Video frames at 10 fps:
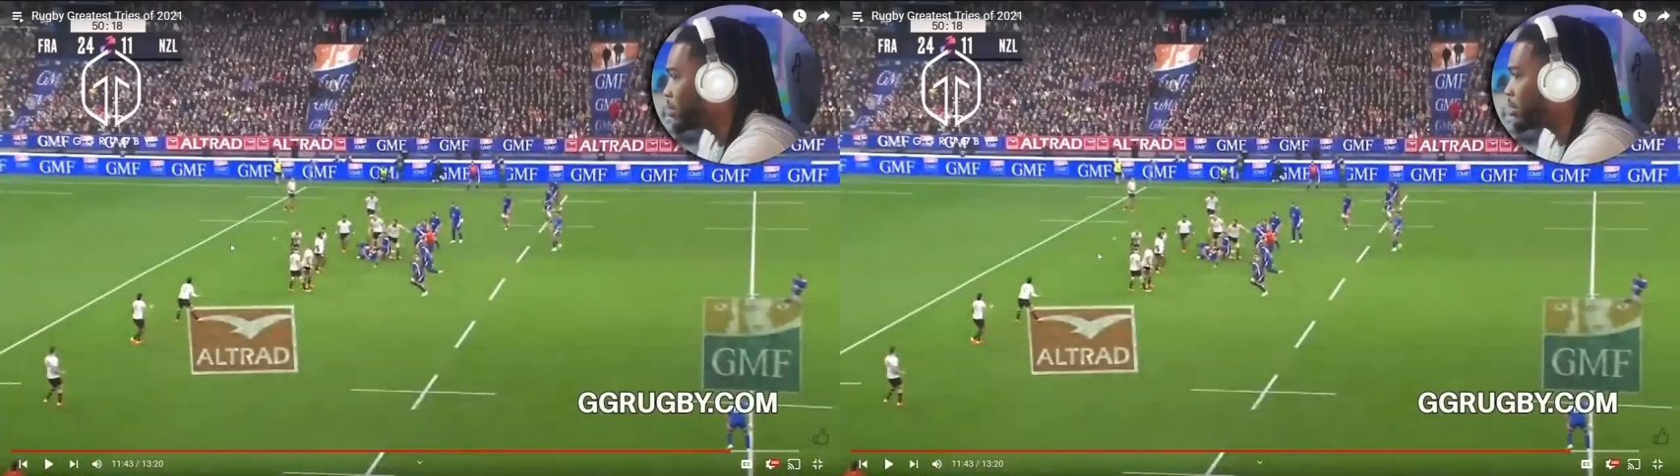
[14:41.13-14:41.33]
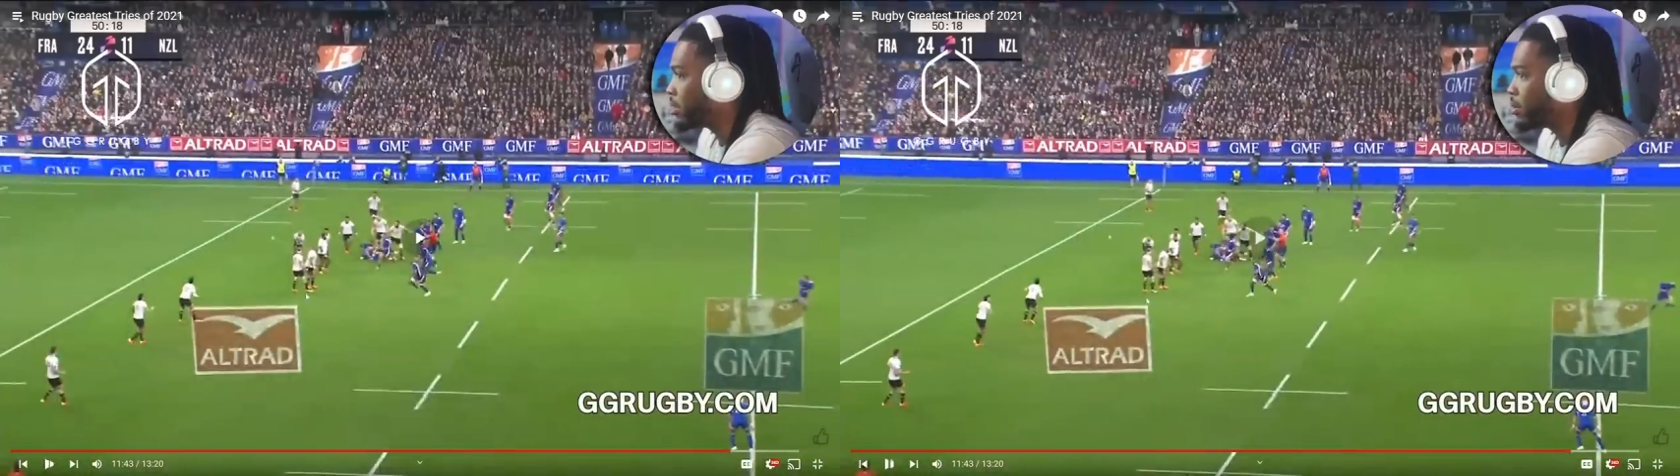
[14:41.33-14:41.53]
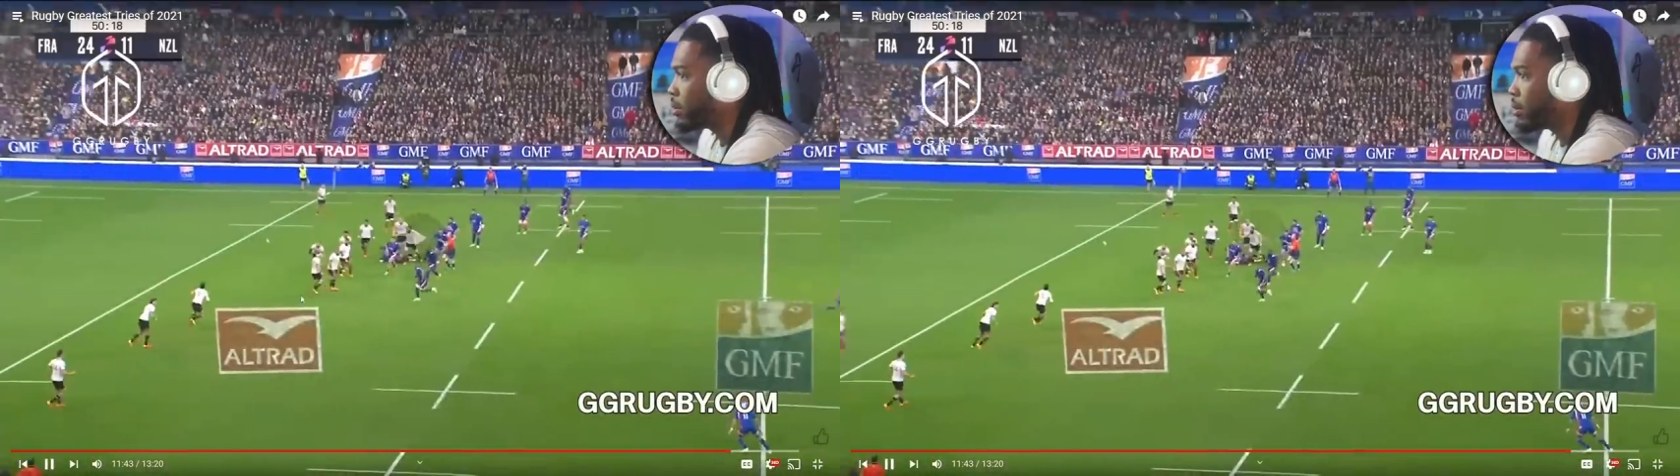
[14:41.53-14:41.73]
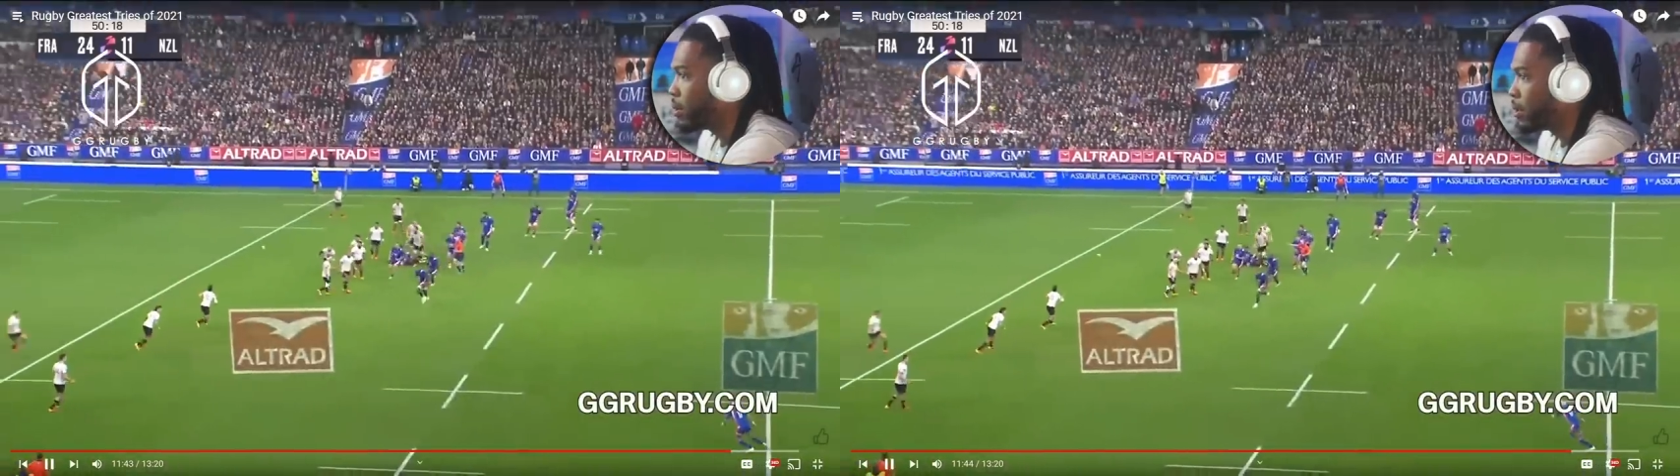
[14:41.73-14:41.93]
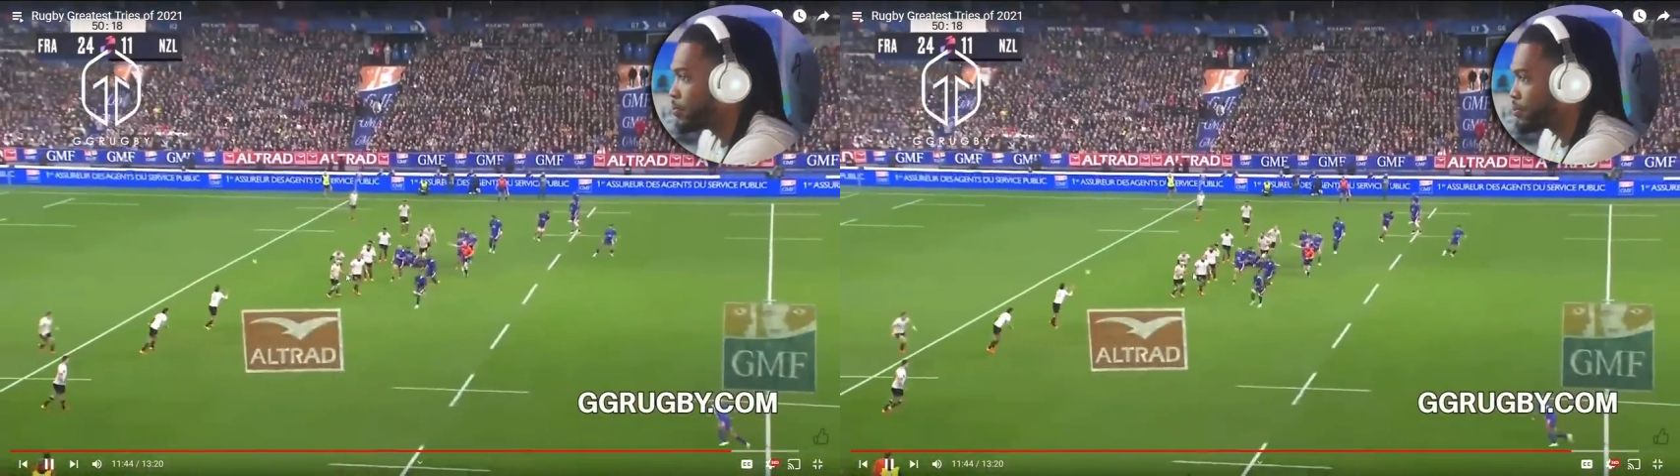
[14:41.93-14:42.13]
Well,
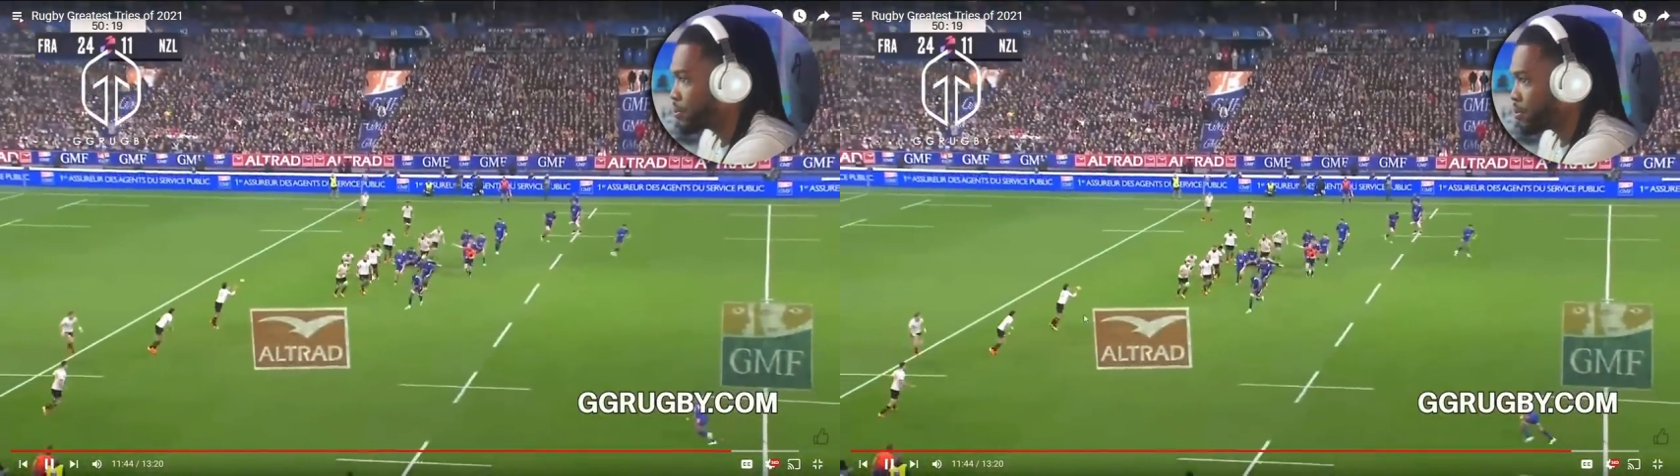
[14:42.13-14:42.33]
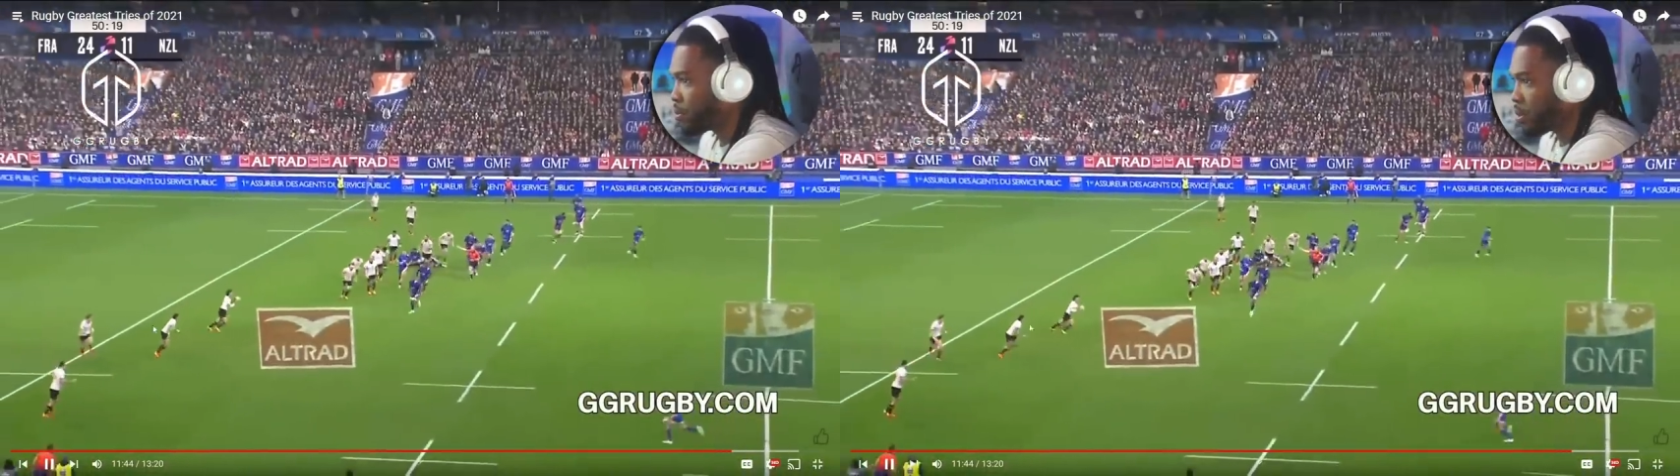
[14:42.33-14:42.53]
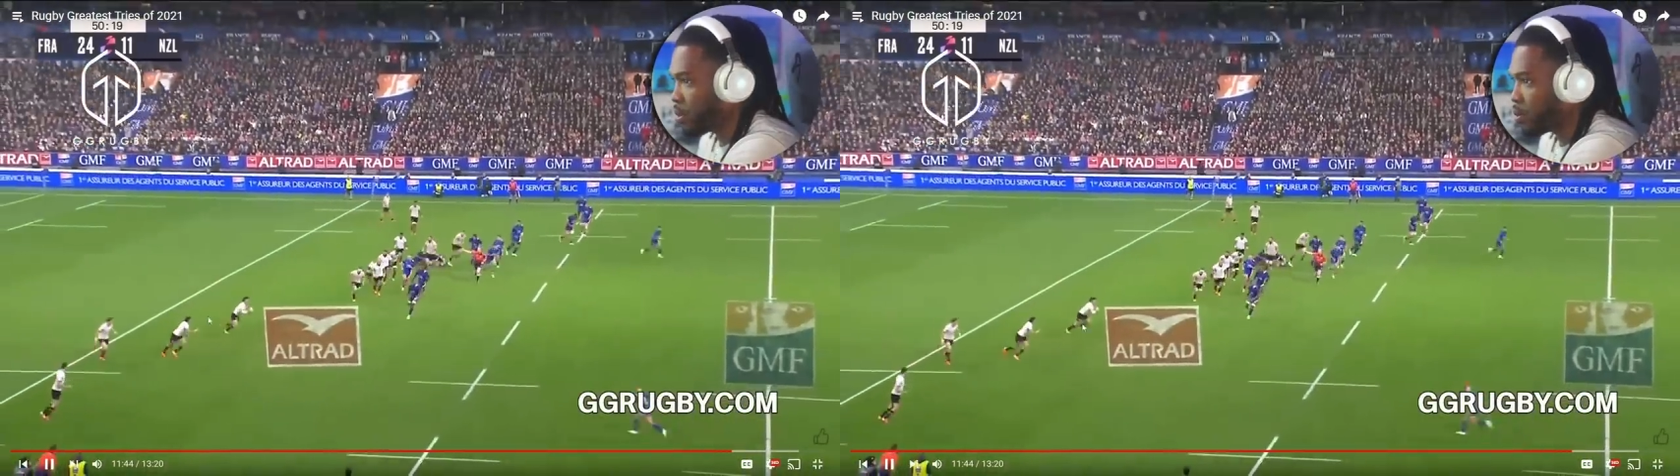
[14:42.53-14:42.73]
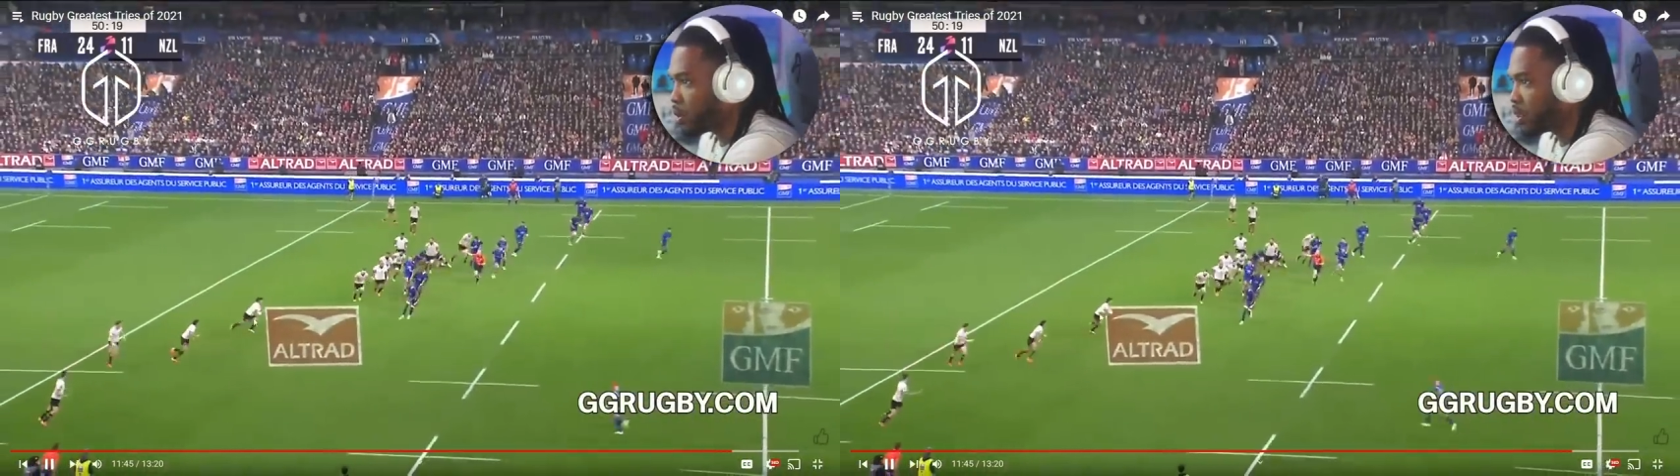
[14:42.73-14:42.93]
you